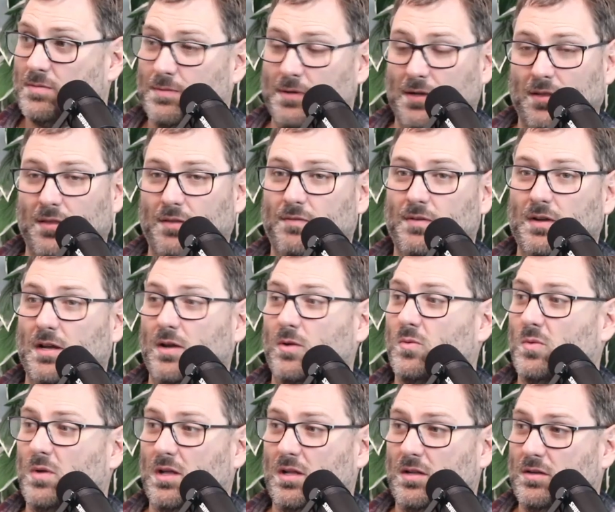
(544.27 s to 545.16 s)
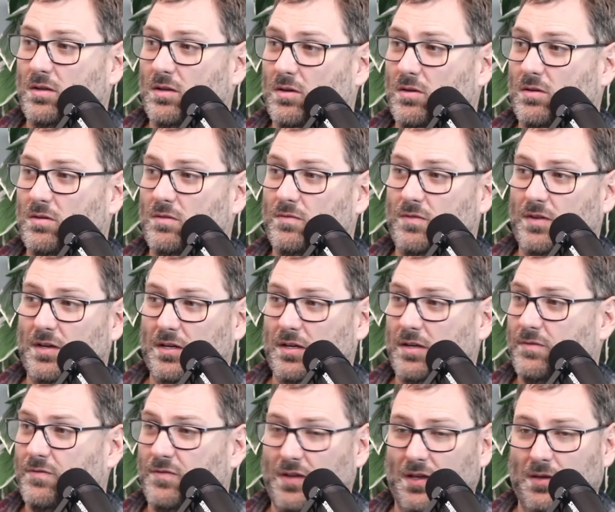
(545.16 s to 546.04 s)
apparently very well known,
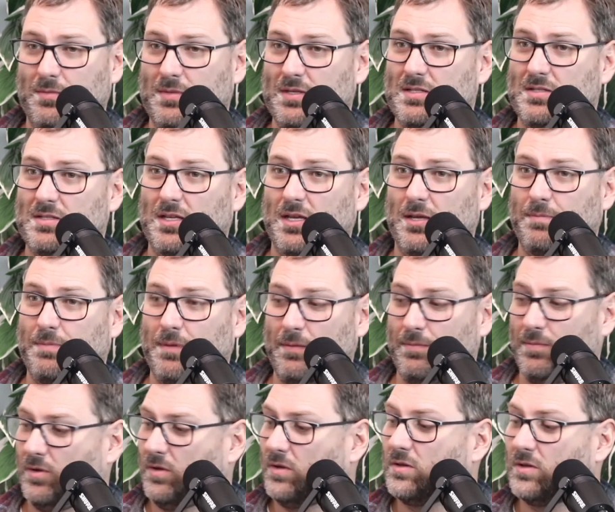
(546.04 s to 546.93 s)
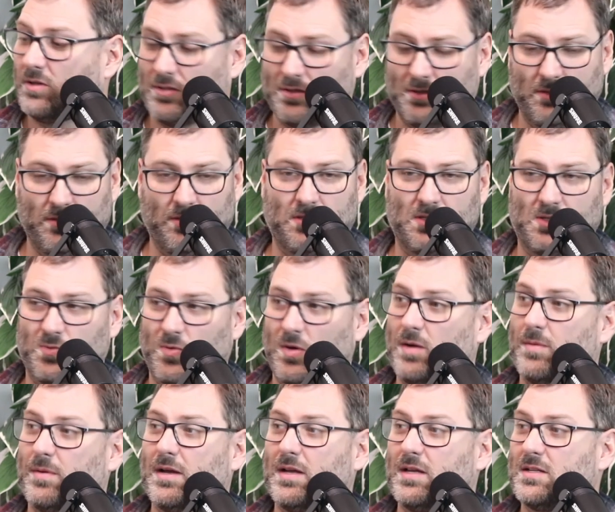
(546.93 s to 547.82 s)
very famous. Like, people
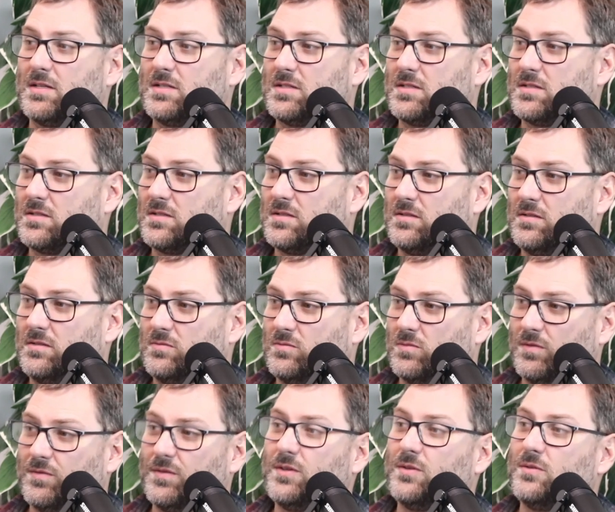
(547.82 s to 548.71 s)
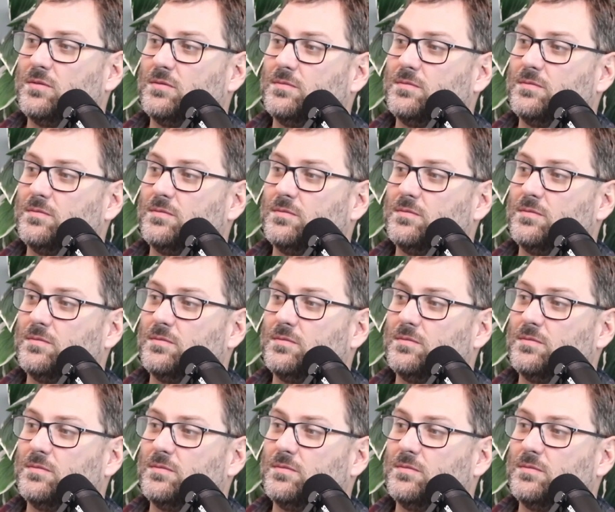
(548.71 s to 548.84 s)
swear by his review.